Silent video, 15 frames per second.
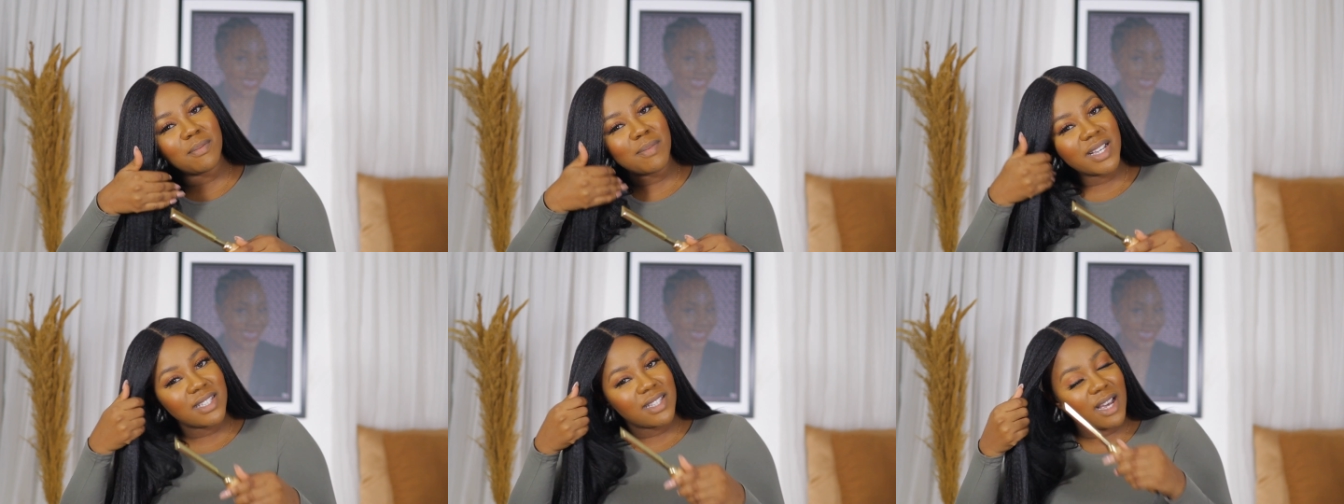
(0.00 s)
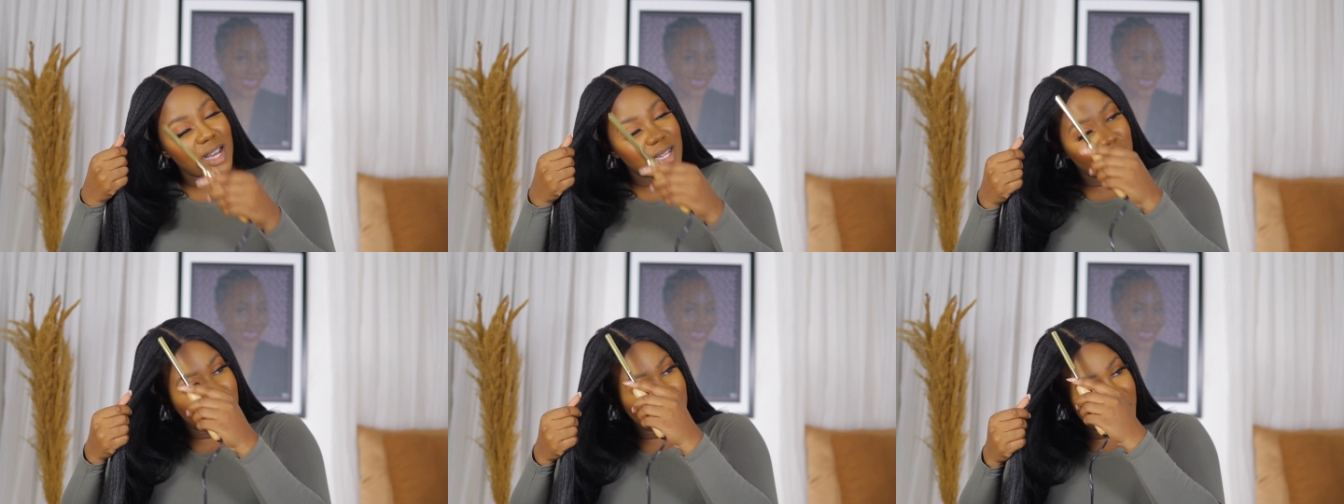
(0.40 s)
My sister
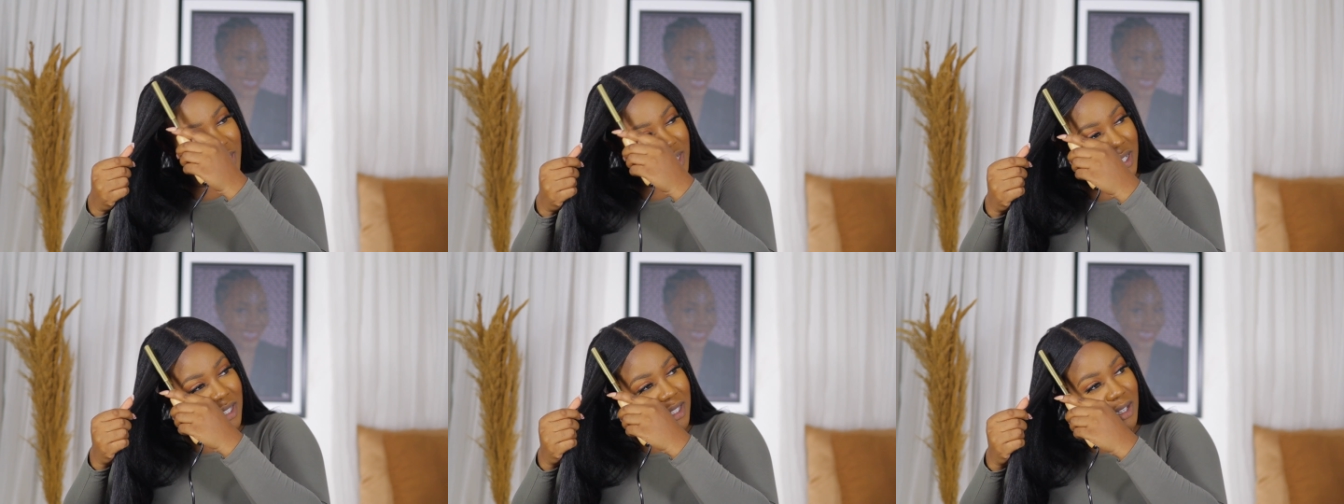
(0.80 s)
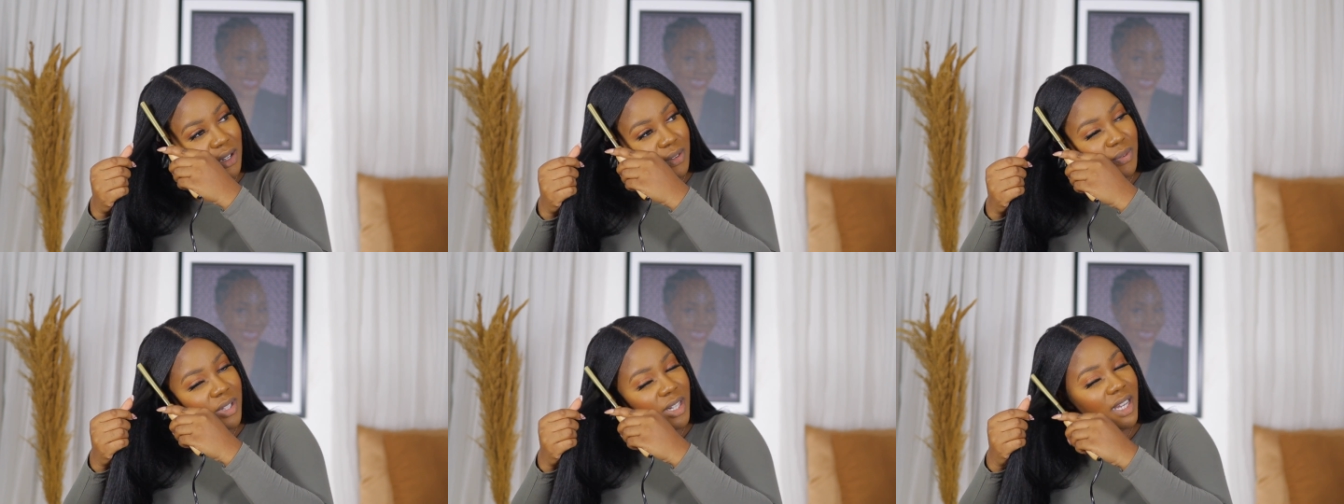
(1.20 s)
has burnt
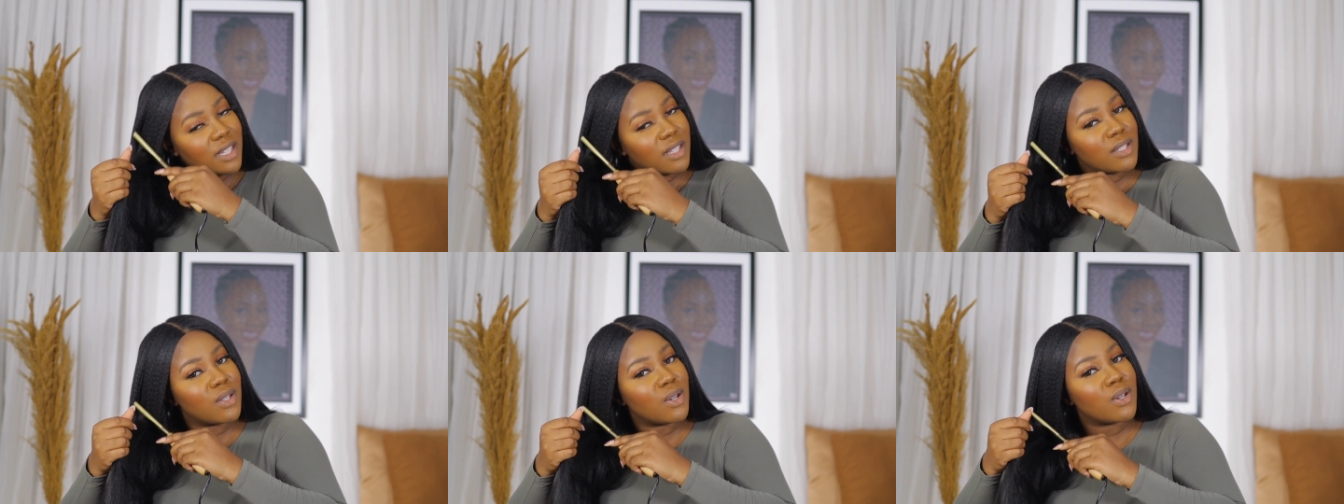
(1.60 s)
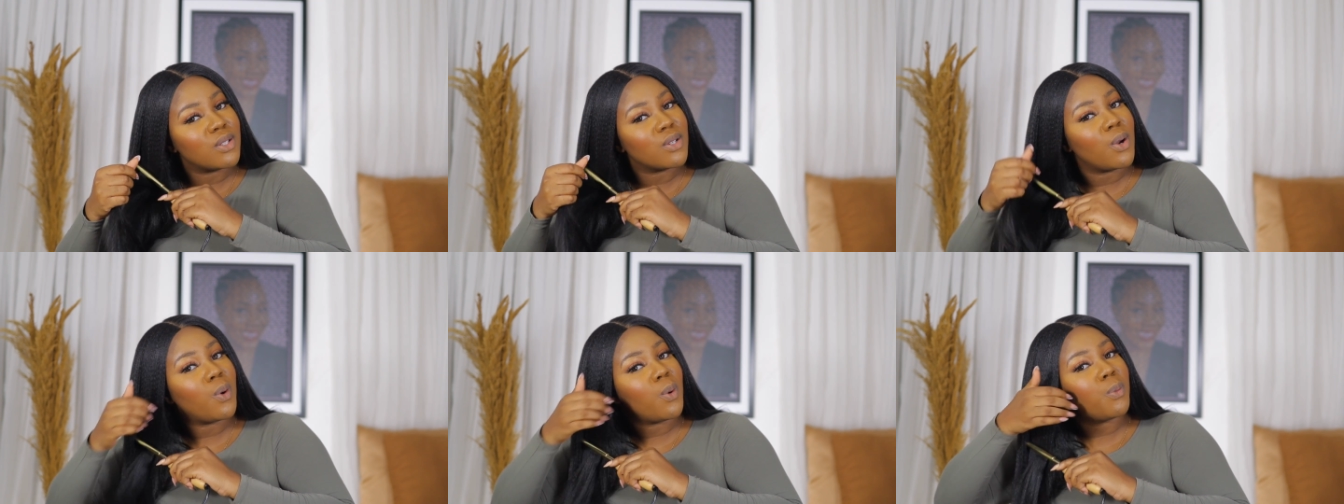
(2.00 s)
herself with like this
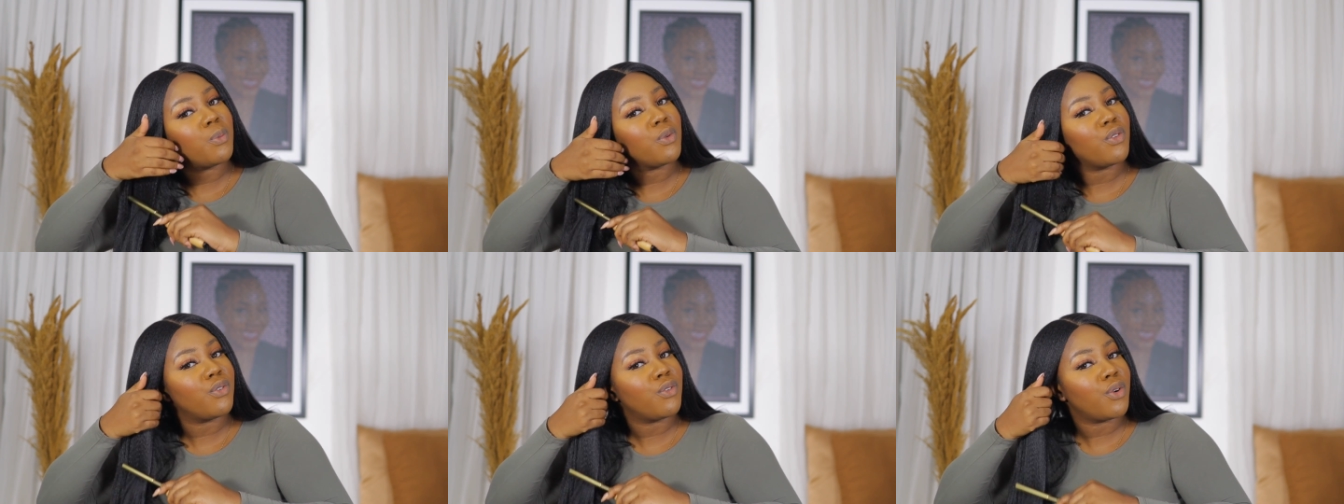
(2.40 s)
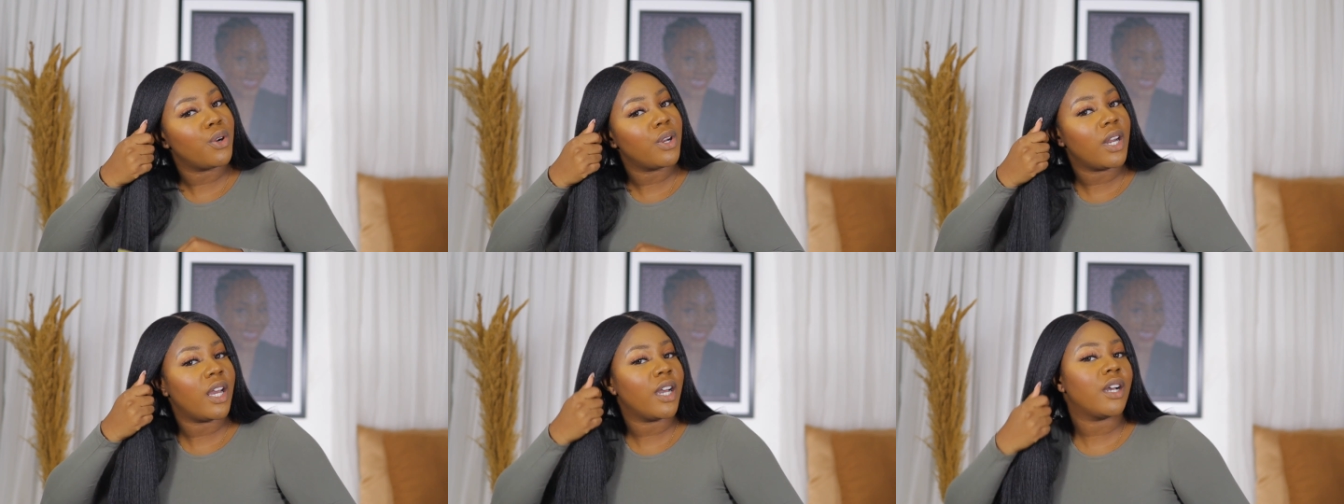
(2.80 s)
hot comb
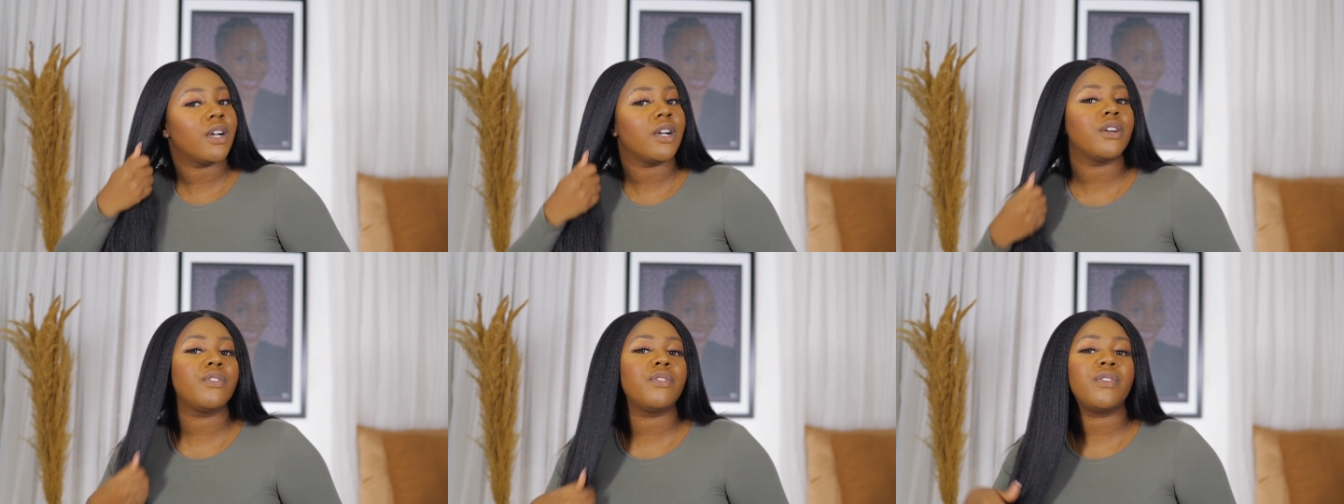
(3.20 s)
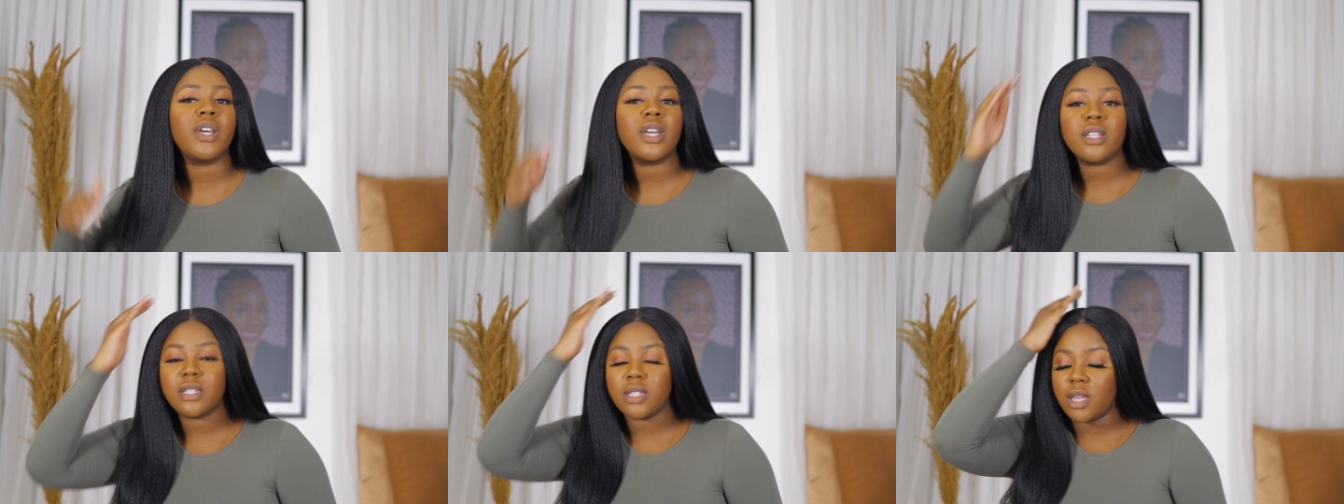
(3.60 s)
before, like her
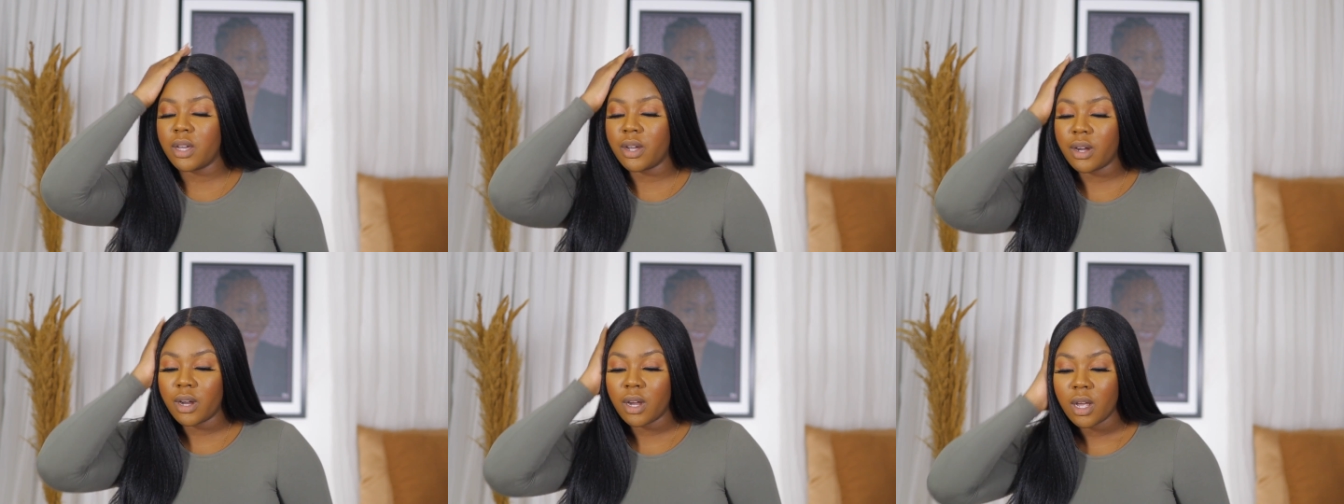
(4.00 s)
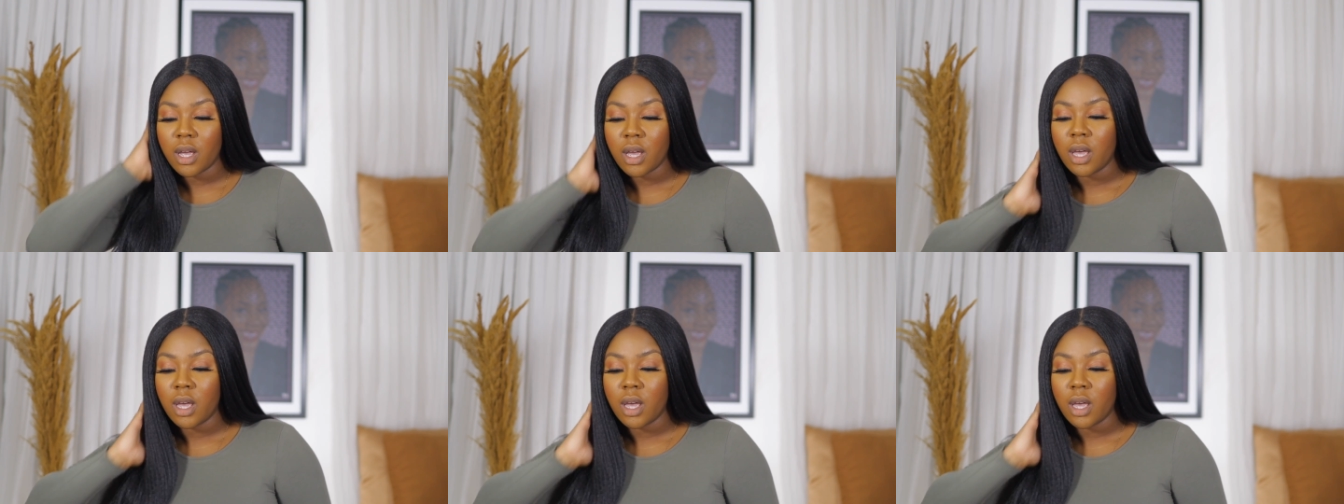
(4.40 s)
face here.